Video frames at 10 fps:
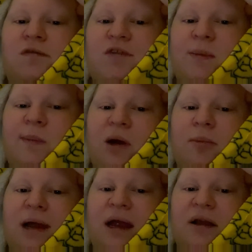
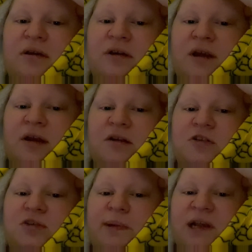mum and her dad
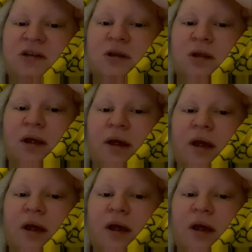especially,